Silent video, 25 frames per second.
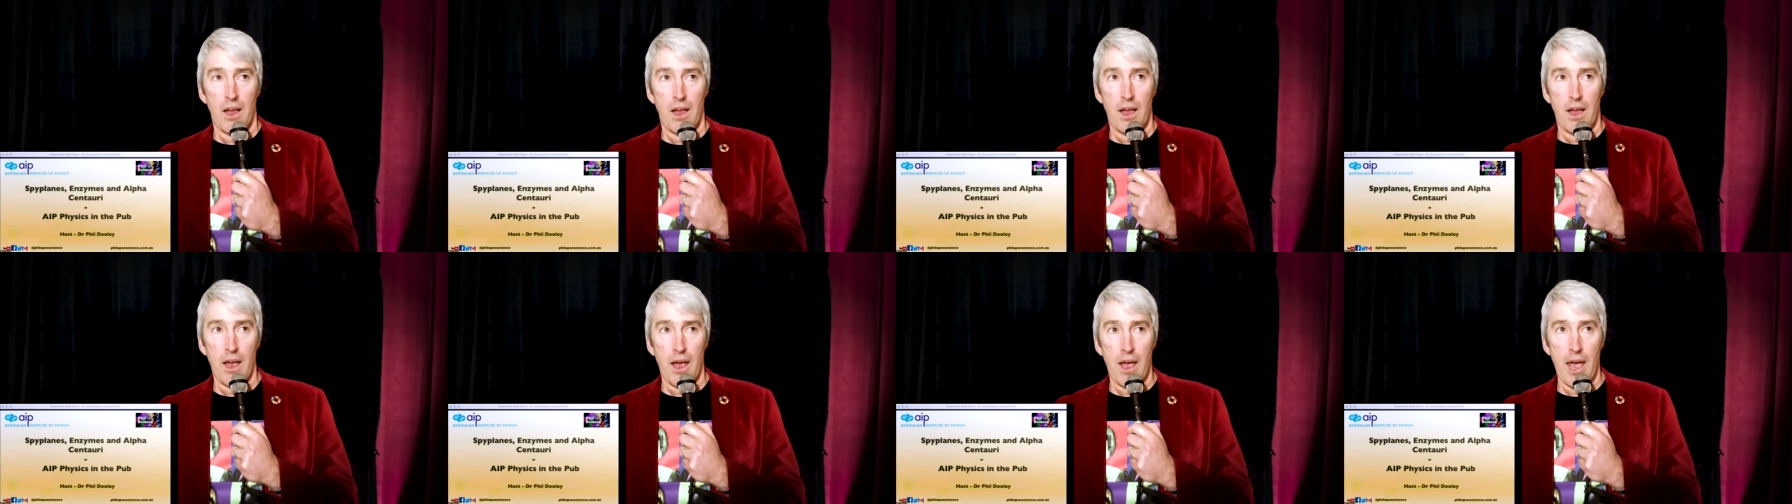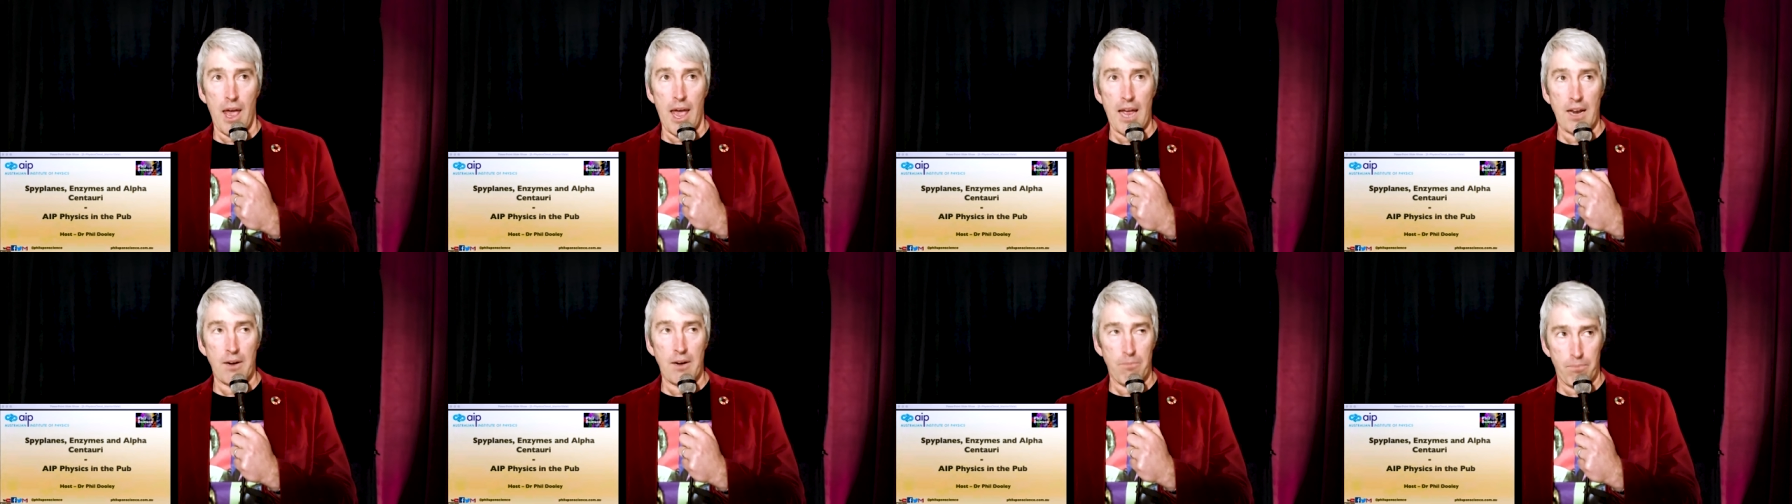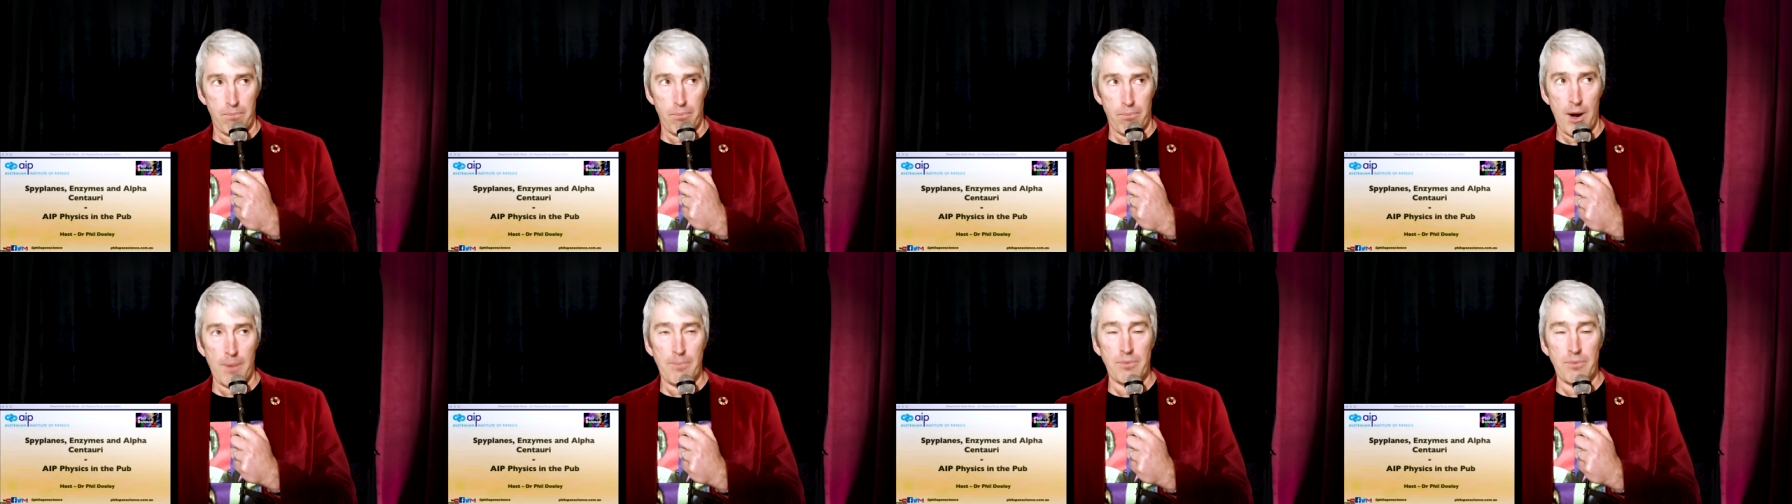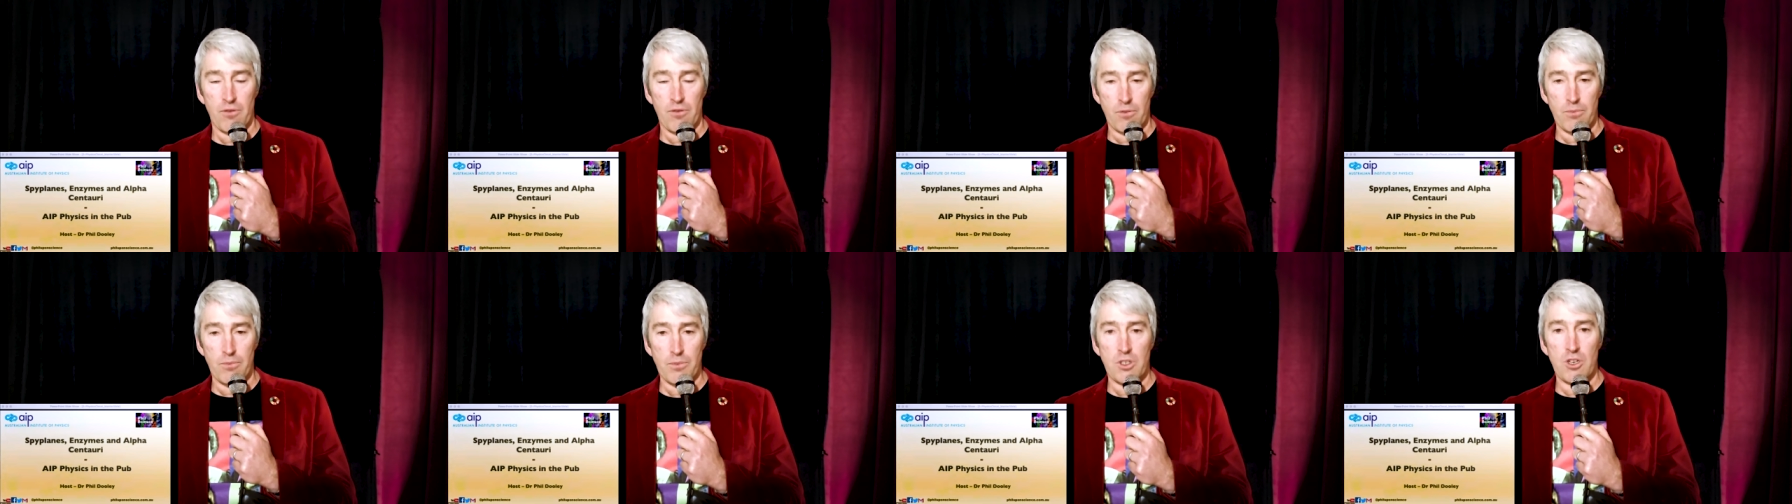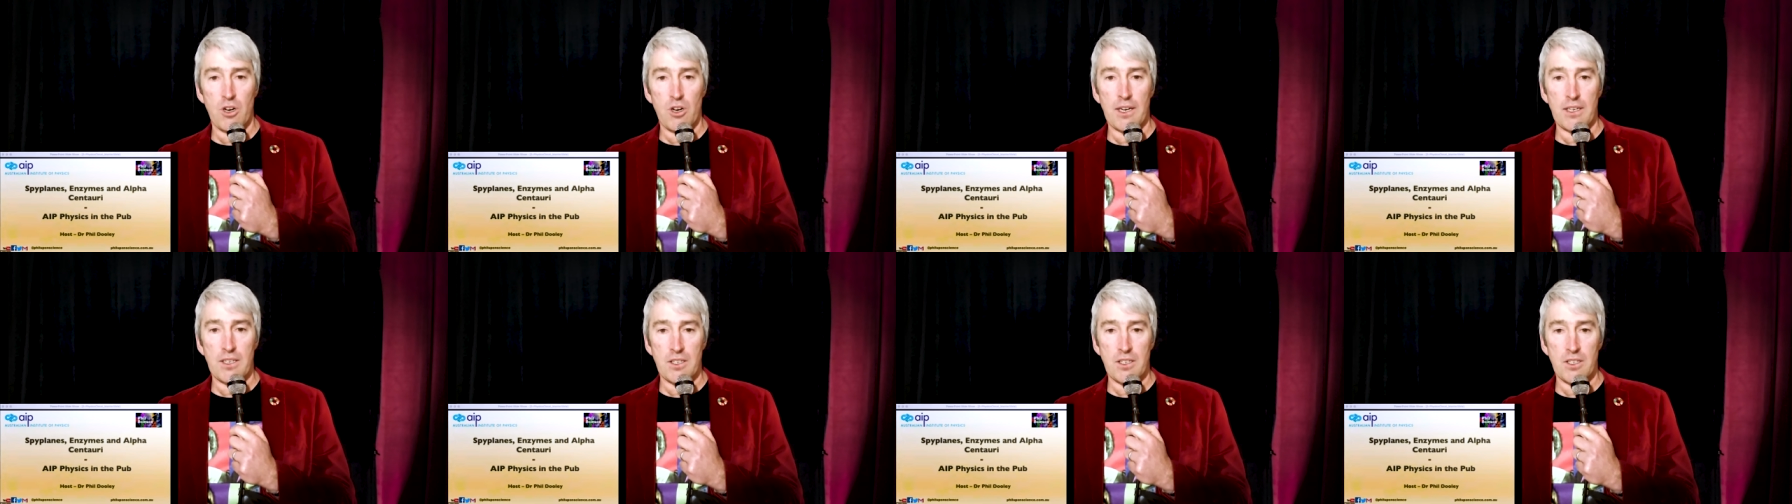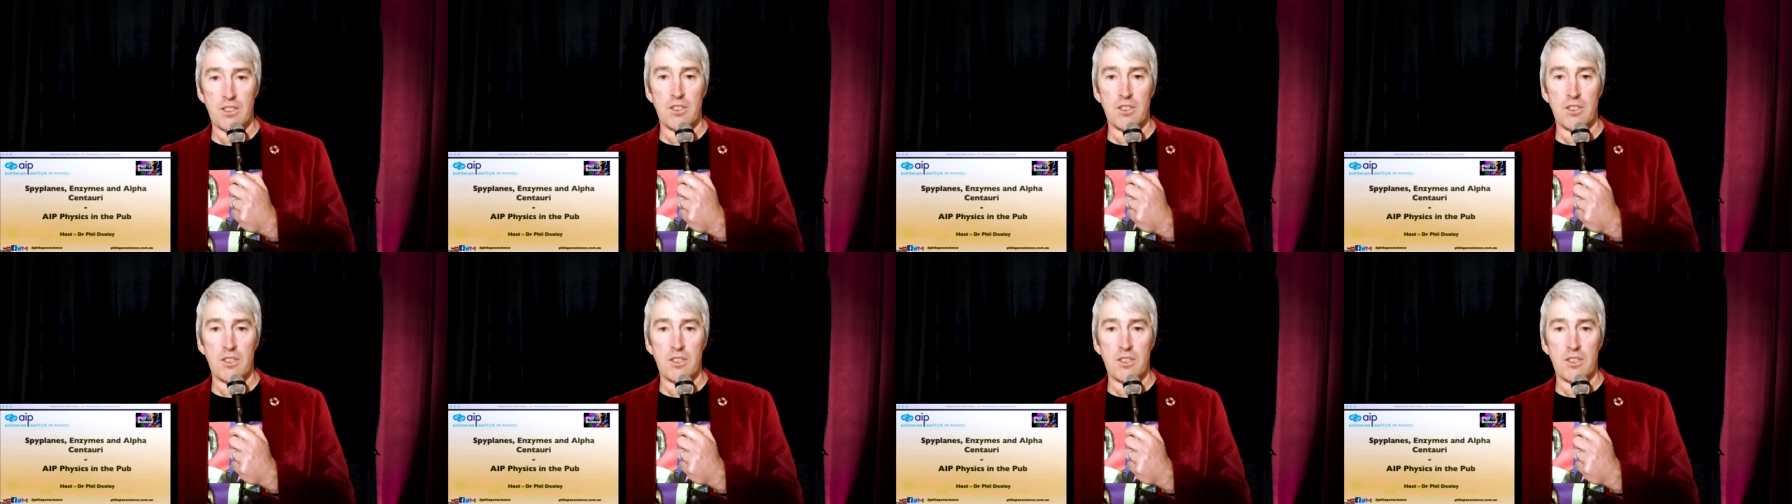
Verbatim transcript: and perhaps from scientists as